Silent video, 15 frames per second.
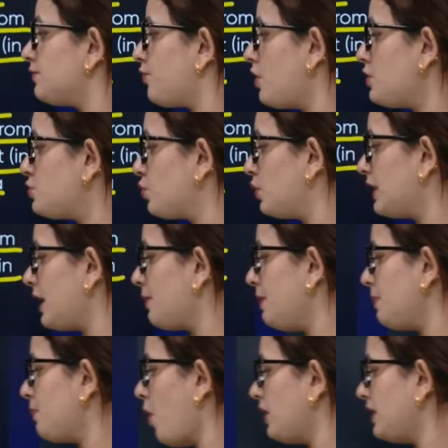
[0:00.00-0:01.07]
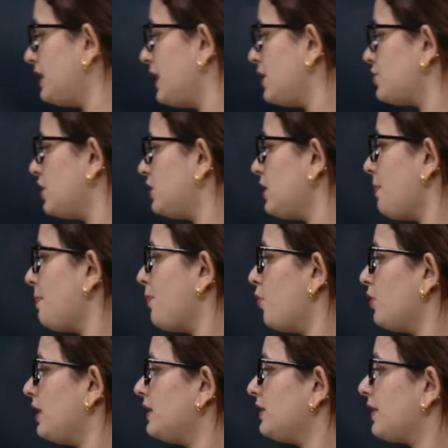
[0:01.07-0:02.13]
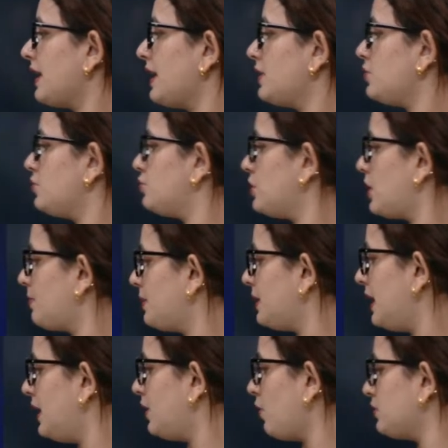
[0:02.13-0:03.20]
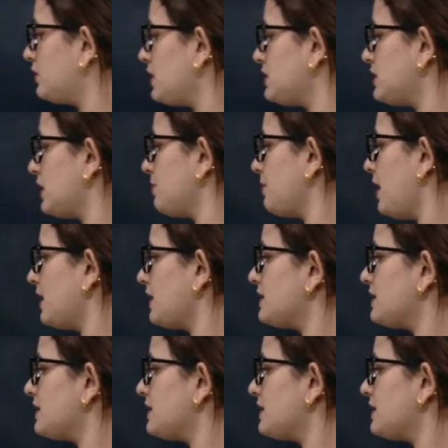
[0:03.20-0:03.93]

for suitable pollination, the pollen grain germinate on the stigma